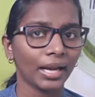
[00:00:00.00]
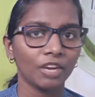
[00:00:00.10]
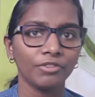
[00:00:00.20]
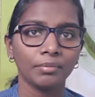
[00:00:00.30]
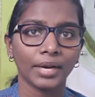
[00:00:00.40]
back
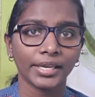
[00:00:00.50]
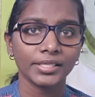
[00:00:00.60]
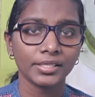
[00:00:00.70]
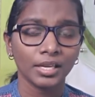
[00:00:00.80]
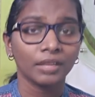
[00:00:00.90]
of our
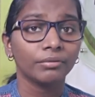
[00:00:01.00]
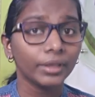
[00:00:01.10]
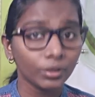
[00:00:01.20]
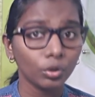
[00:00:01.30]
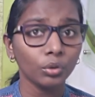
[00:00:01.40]
minds,
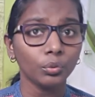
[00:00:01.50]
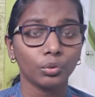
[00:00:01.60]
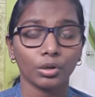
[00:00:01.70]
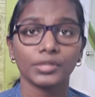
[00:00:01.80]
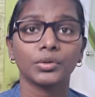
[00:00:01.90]
we know
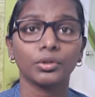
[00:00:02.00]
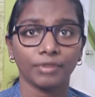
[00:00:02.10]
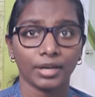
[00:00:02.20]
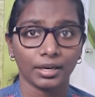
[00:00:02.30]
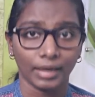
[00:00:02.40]
what is good
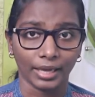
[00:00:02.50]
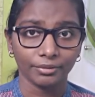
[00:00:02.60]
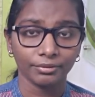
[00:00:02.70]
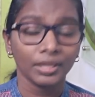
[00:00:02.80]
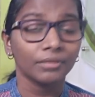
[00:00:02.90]
for our
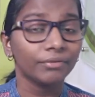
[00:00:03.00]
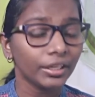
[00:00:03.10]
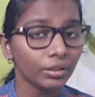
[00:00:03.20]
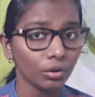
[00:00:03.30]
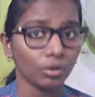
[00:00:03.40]
life.
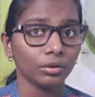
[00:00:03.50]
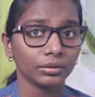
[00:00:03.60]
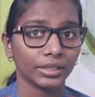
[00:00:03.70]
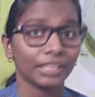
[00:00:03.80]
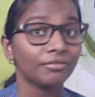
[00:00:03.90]
We know
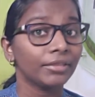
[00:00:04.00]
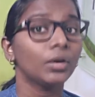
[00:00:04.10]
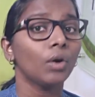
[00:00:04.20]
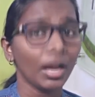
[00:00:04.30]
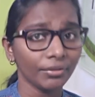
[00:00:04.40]
that if
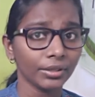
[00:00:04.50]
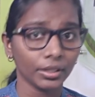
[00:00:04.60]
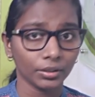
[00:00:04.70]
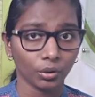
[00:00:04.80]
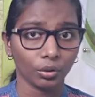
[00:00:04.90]
we go after
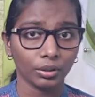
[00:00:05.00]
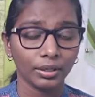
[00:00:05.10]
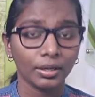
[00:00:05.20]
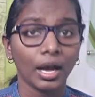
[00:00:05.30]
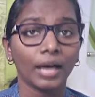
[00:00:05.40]
that
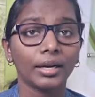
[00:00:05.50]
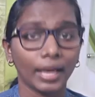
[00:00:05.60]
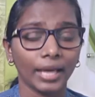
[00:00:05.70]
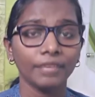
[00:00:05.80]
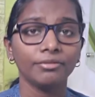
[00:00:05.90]
goal, our
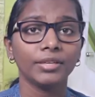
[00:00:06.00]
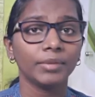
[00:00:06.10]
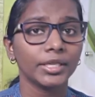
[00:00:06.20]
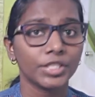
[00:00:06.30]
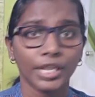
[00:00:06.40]
life will
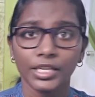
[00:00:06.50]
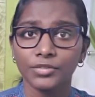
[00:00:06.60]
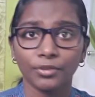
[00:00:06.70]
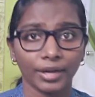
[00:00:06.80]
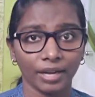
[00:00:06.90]
be
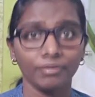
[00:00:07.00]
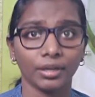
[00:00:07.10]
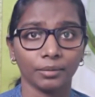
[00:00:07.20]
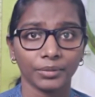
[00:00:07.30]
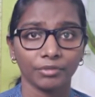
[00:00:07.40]
changed
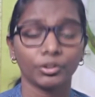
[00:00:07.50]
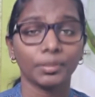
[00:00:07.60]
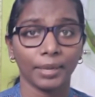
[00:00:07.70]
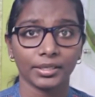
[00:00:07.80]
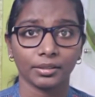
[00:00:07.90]
forever for
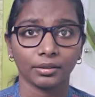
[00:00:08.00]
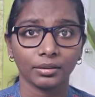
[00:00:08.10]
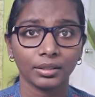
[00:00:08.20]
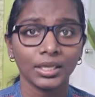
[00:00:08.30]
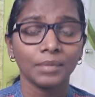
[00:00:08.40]
the better.
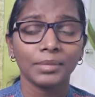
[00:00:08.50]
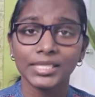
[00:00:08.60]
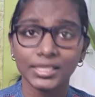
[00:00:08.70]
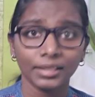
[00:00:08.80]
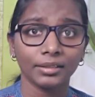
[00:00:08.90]

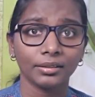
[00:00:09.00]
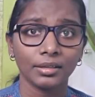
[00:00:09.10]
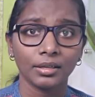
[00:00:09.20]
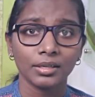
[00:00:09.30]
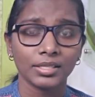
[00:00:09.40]
But still,
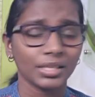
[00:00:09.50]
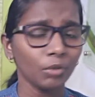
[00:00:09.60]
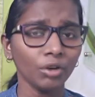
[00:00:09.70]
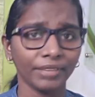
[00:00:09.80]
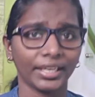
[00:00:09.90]

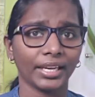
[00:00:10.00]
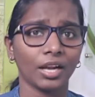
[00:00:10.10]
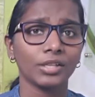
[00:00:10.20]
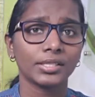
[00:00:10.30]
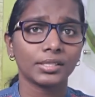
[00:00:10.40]
somehow we
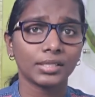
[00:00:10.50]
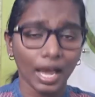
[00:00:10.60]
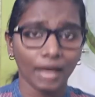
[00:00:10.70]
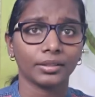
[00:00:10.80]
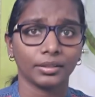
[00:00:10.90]
cannot
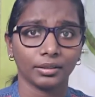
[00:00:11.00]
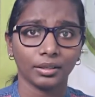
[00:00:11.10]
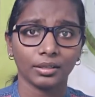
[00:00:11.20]
start